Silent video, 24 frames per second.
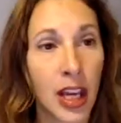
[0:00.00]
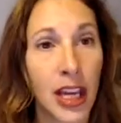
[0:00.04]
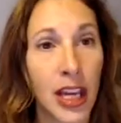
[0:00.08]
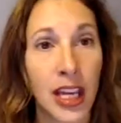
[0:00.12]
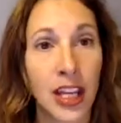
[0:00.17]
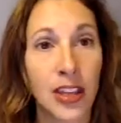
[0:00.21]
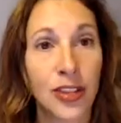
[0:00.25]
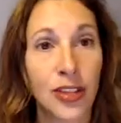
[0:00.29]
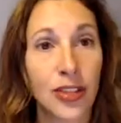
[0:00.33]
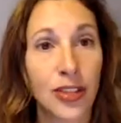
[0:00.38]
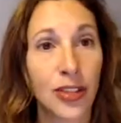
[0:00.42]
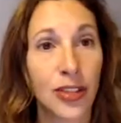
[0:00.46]

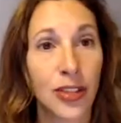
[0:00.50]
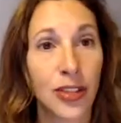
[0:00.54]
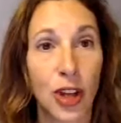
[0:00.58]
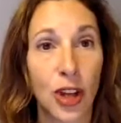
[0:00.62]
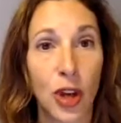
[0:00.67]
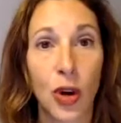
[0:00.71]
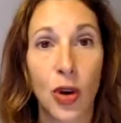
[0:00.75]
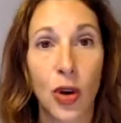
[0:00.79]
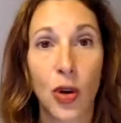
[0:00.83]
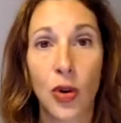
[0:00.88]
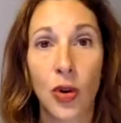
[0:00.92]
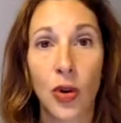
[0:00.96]
it's
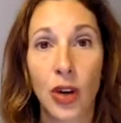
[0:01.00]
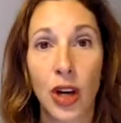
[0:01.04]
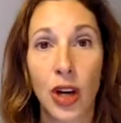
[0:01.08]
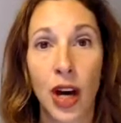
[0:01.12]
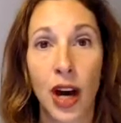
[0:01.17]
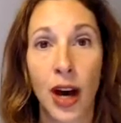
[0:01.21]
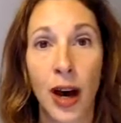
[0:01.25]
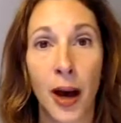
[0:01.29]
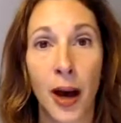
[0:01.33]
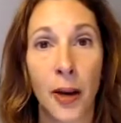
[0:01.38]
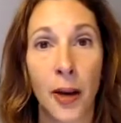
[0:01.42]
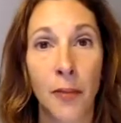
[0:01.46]
so,
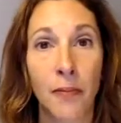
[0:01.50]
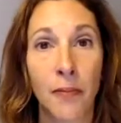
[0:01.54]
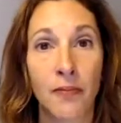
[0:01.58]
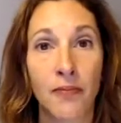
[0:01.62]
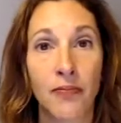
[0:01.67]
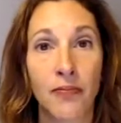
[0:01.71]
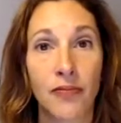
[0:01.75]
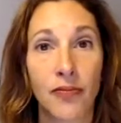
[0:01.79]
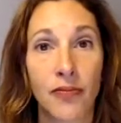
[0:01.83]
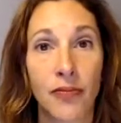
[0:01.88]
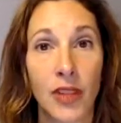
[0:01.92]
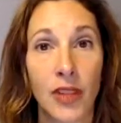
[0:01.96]

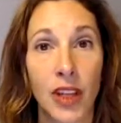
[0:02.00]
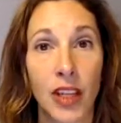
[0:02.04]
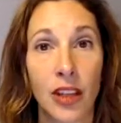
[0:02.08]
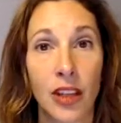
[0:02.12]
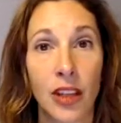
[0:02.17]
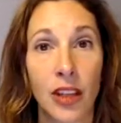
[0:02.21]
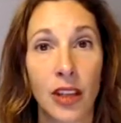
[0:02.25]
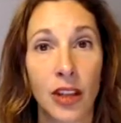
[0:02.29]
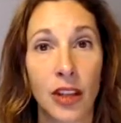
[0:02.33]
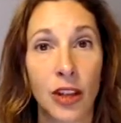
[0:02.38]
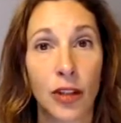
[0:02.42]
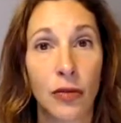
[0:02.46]

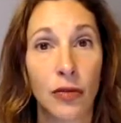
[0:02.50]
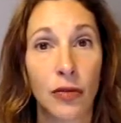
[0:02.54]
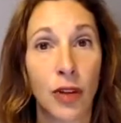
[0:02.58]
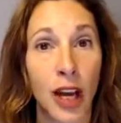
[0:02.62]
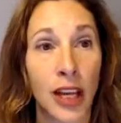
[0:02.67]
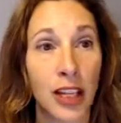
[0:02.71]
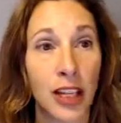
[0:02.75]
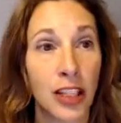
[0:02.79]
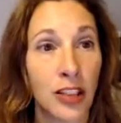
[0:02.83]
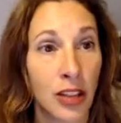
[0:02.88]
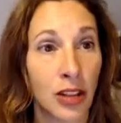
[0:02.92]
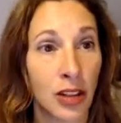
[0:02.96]
the
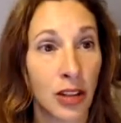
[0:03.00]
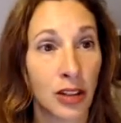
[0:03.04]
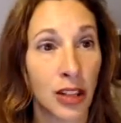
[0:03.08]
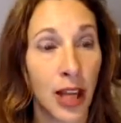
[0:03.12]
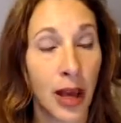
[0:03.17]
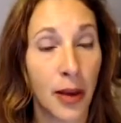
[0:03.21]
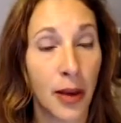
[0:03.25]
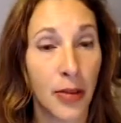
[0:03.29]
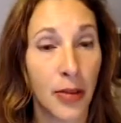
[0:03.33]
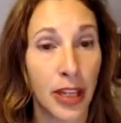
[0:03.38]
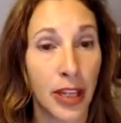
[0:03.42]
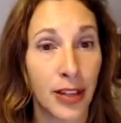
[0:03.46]
rind of the
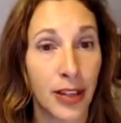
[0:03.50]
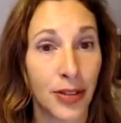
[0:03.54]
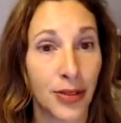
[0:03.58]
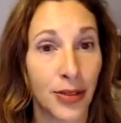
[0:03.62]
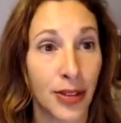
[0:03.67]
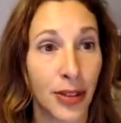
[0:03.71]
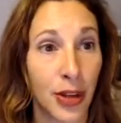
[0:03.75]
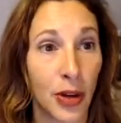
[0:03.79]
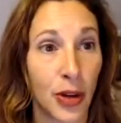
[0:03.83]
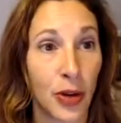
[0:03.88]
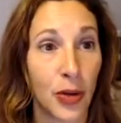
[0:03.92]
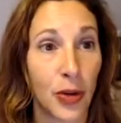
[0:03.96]
lemon is
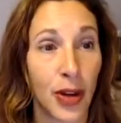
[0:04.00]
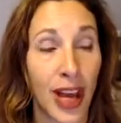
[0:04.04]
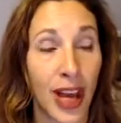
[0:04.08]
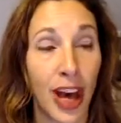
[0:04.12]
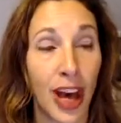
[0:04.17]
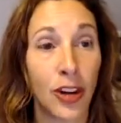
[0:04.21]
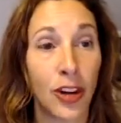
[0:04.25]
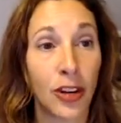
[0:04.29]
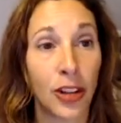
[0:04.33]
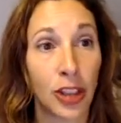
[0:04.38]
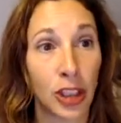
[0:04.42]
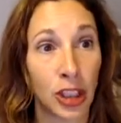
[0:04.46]
so
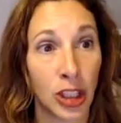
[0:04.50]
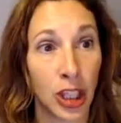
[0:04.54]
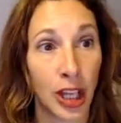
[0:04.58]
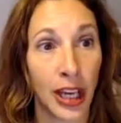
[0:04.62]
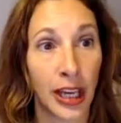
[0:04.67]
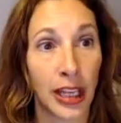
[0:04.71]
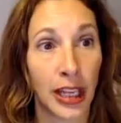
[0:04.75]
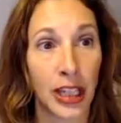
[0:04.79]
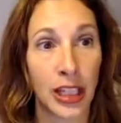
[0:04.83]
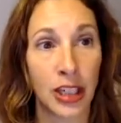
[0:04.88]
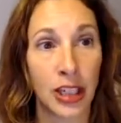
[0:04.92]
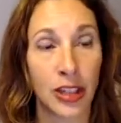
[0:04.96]

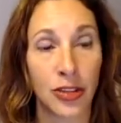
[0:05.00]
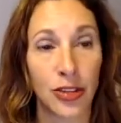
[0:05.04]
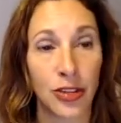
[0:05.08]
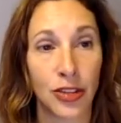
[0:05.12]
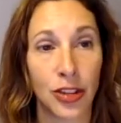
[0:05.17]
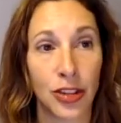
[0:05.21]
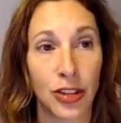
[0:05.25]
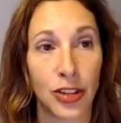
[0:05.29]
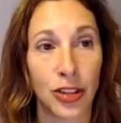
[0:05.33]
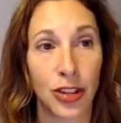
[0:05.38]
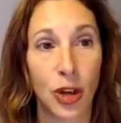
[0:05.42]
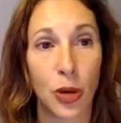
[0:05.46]
alkaline, and it's
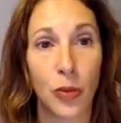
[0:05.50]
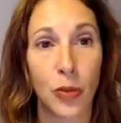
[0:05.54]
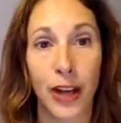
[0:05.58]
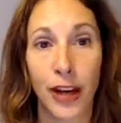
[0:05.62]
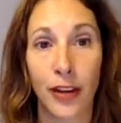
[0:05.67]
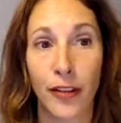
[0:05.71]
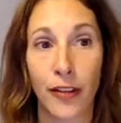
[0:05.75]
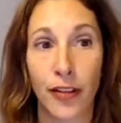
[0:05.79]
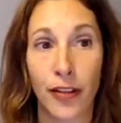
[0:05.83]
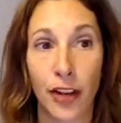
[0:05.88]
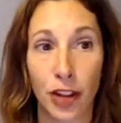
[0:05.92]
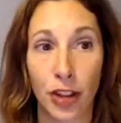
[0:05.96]
just so
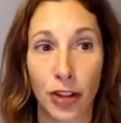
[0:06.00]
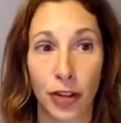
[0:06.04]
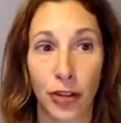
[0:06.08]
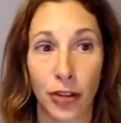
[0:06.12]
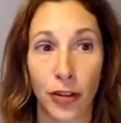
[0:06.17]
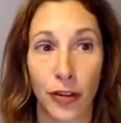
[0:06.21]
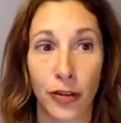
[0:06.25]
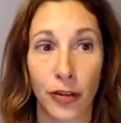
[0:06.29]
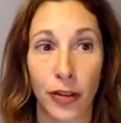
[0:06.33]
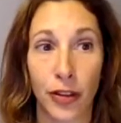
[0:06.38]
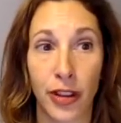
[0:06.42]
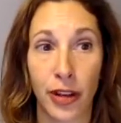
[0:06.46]

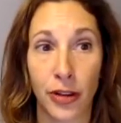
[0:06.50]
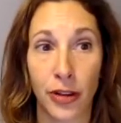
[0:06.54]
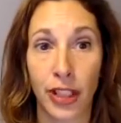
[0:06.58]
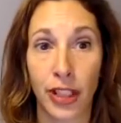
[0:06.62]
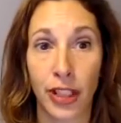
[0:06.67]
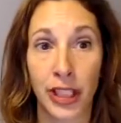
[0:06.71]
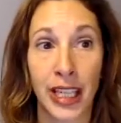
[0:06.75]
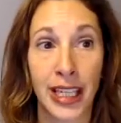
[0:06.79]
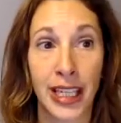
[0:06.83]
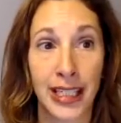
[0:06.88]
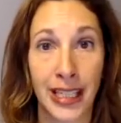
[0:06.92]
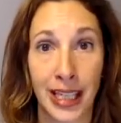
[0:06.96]
beneficial for those
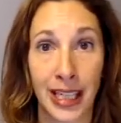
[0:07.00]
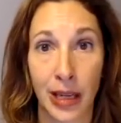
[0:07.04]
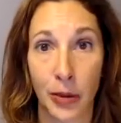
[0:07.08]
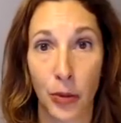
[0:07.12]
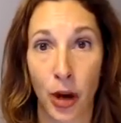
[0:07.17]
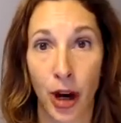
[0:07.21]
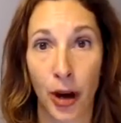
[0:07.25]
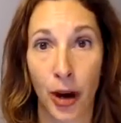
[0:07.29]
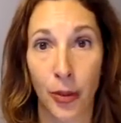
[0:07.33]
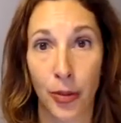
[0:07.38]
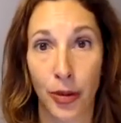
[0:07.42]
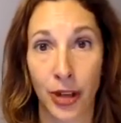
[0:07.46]
cleansing
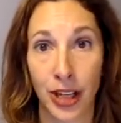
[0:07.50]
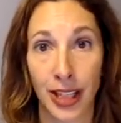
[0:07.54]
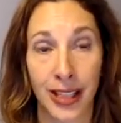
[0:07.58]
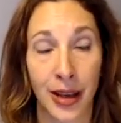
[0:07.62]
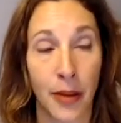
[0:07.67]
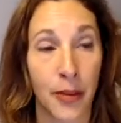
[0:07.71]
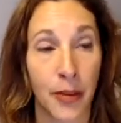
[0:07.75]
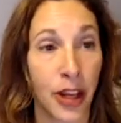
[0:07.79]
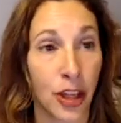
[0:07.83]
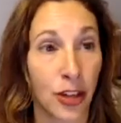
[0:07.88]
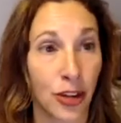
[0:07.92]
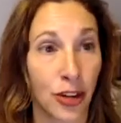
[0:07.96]
properties
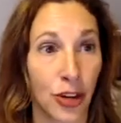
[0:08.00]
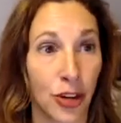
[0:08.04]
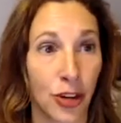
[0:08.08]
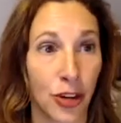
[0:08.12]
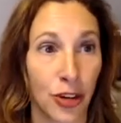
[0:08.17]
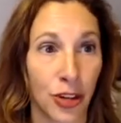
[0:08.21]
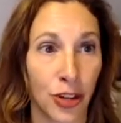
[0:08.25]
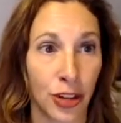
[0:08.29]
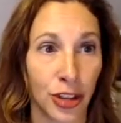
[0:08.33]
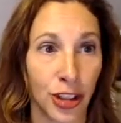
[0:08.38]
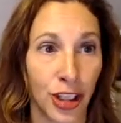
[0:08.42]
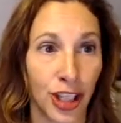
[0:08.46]
I mentioned
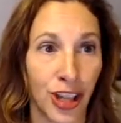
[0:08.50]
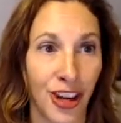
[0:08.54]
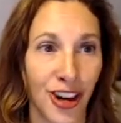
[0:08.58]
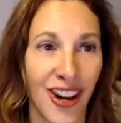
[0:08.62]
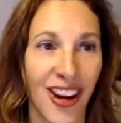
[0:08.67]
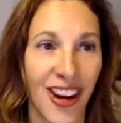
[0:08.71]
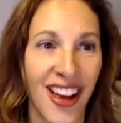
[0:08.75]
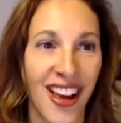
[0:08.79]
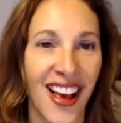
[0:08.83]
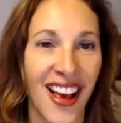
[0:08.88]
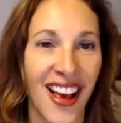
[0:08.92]
earlier.